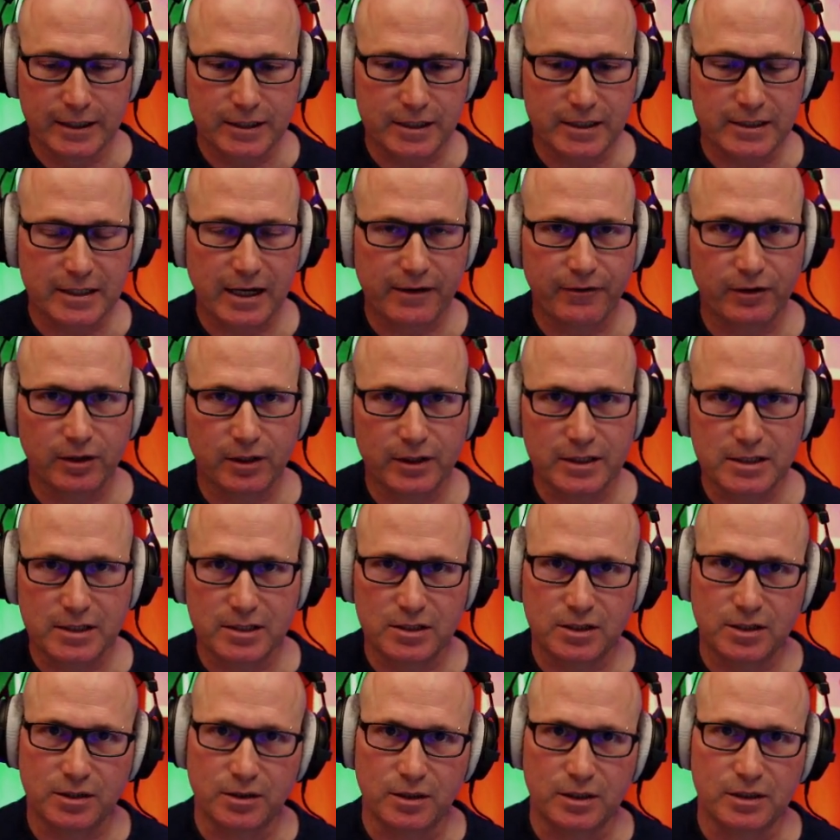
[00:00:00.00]
Just have a
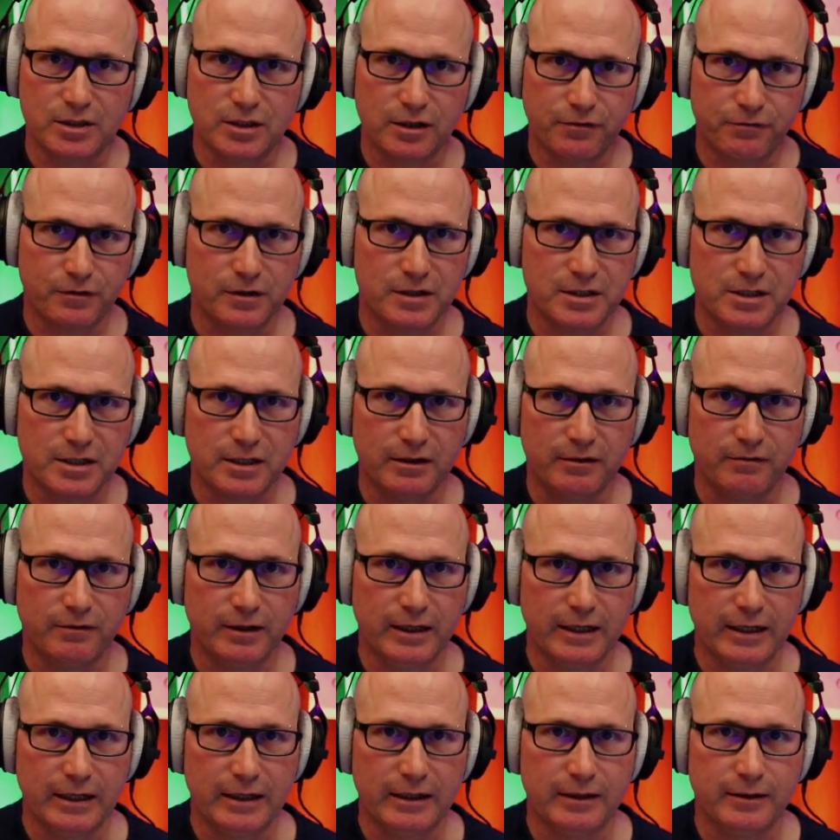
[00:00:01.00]
listen to the difference
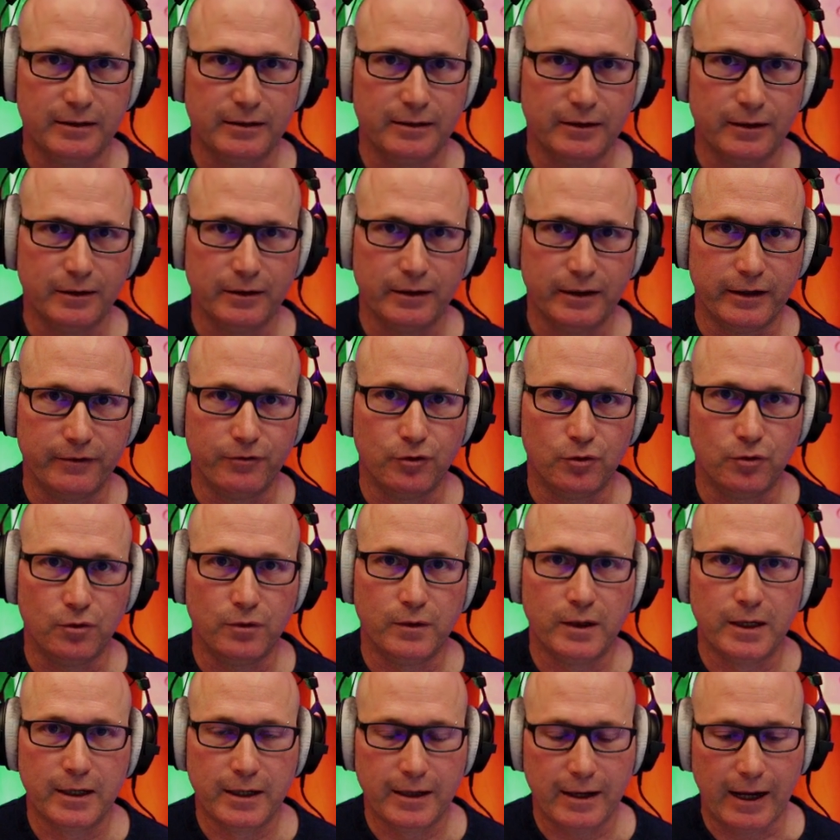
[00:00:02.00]
in
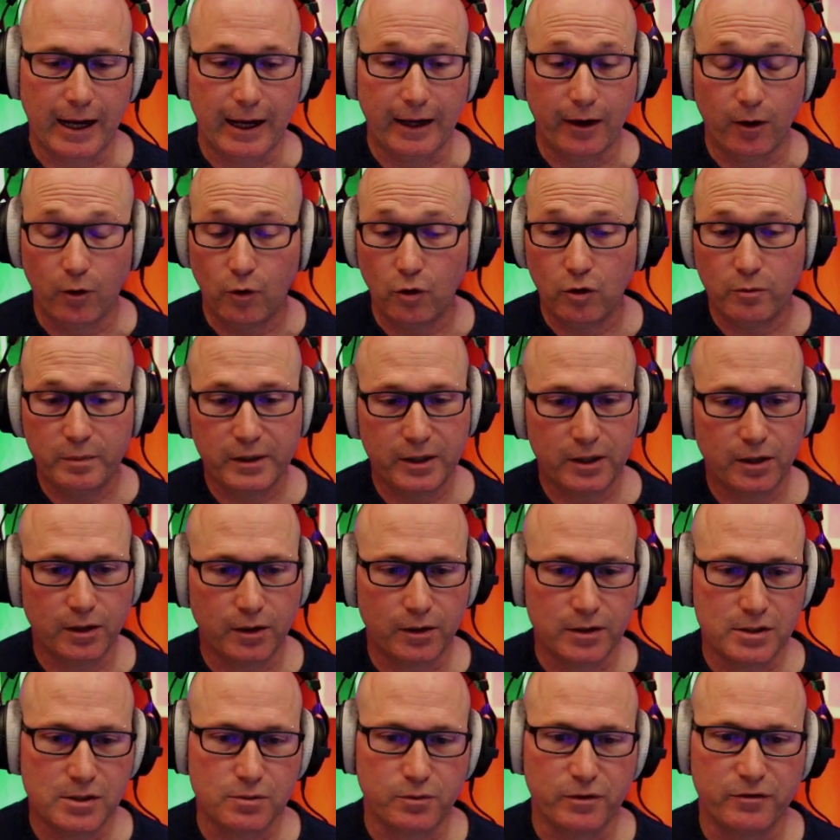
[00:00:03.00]
level, and all
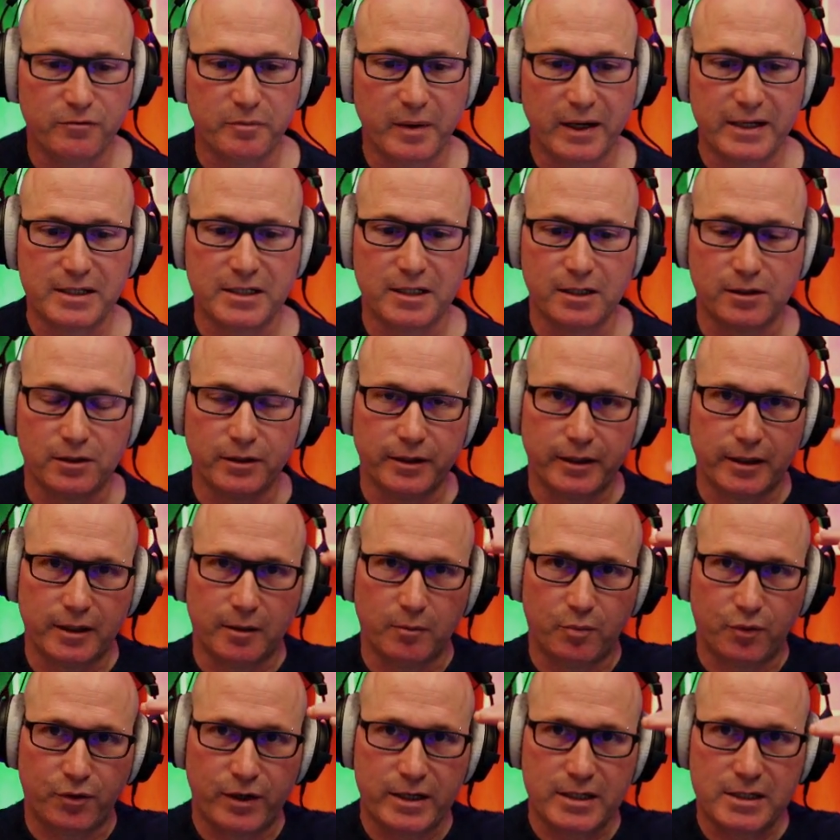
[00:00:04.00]
because we've basically
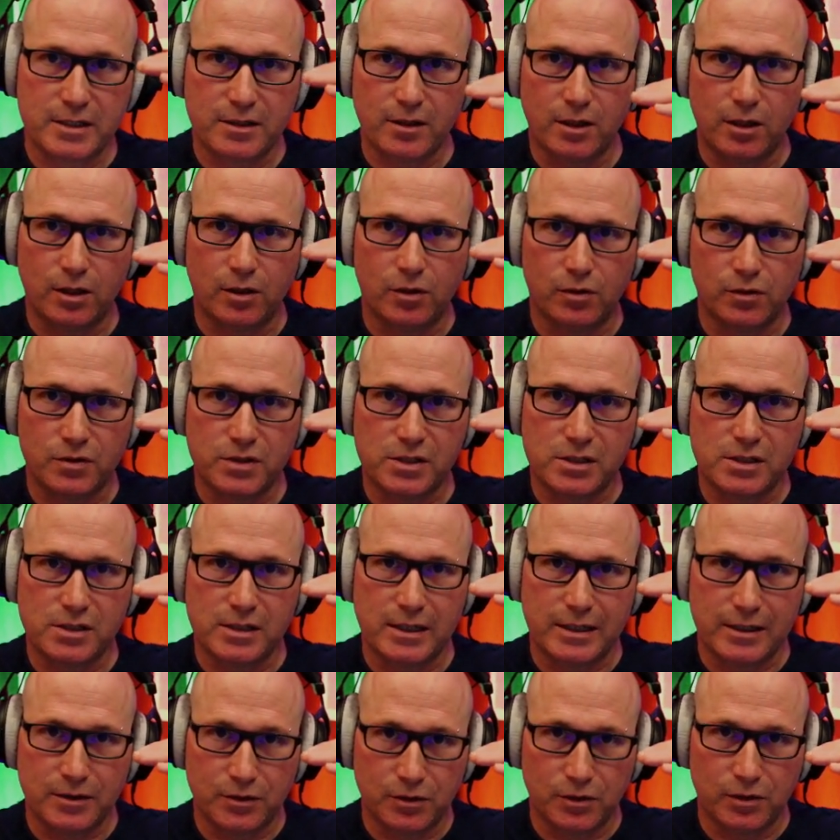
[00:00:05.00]
compressed the whole
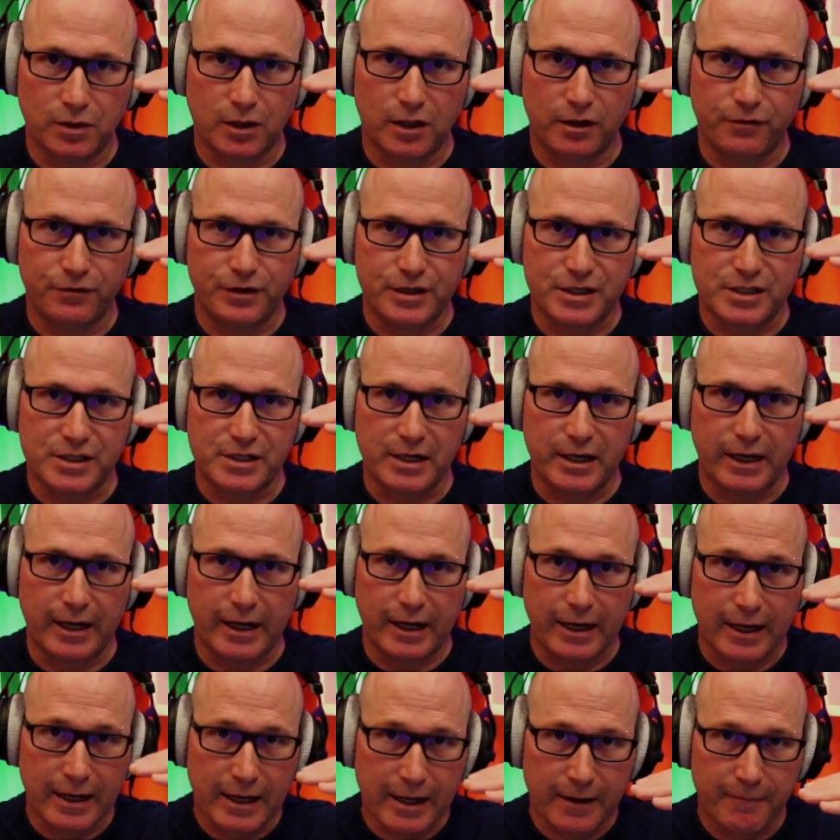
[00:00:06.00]
signal of the
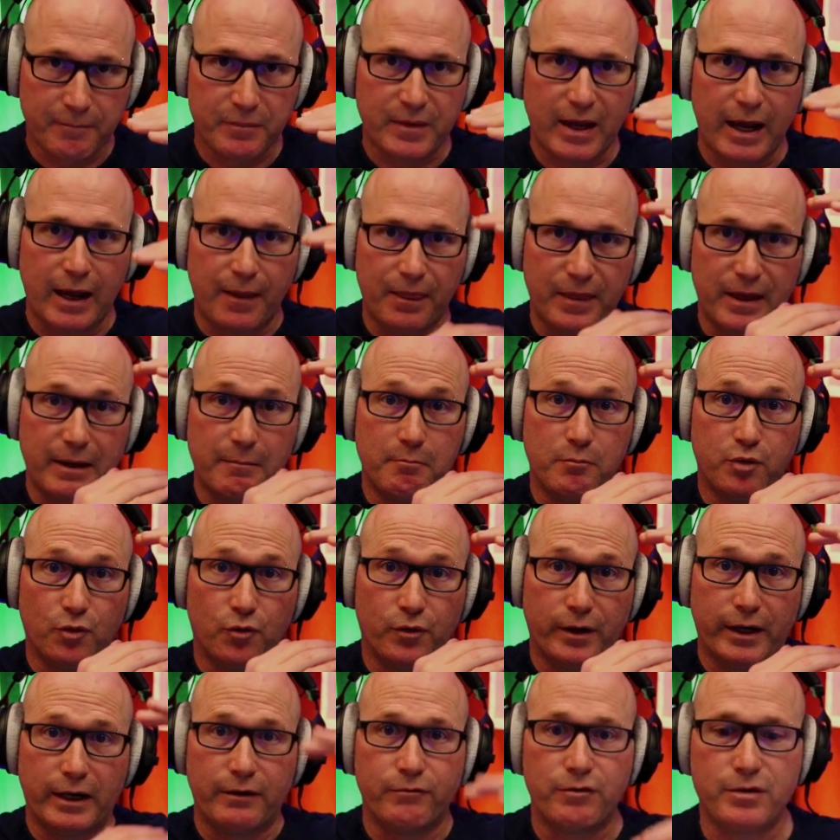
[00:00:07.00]
snare and then
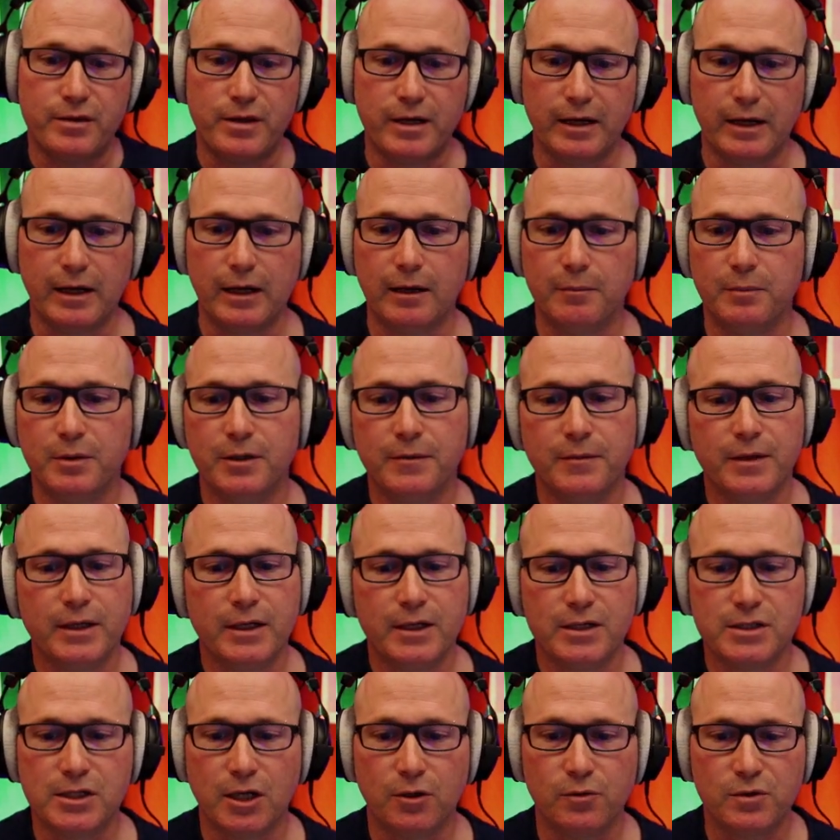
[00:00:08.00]
brought everything up.
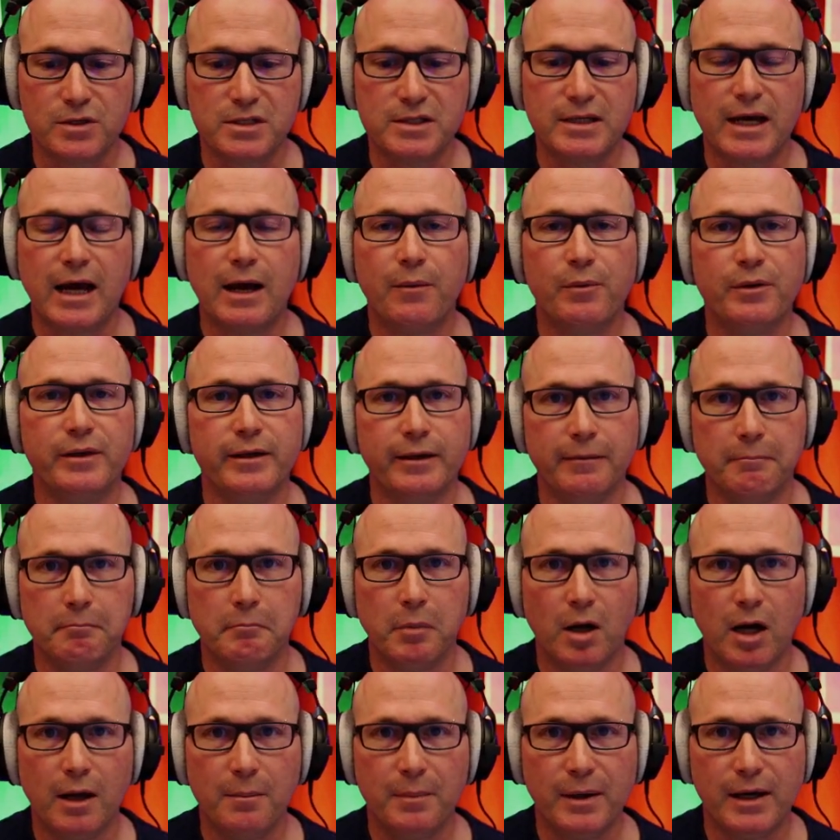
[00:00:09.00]
So we'll start with it in
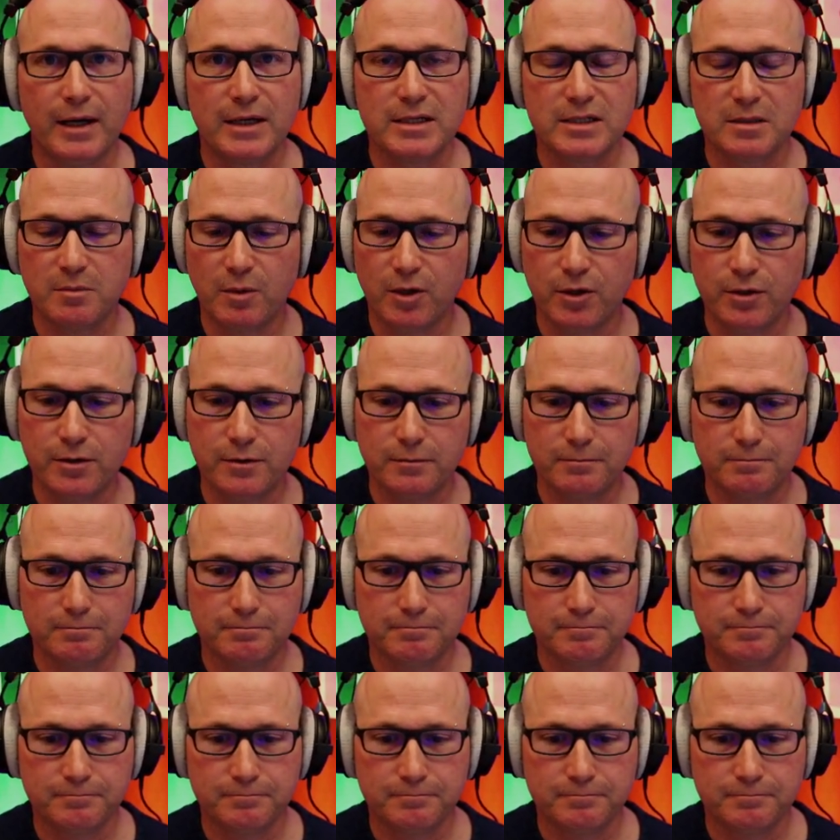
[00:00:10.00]
bypassed mode.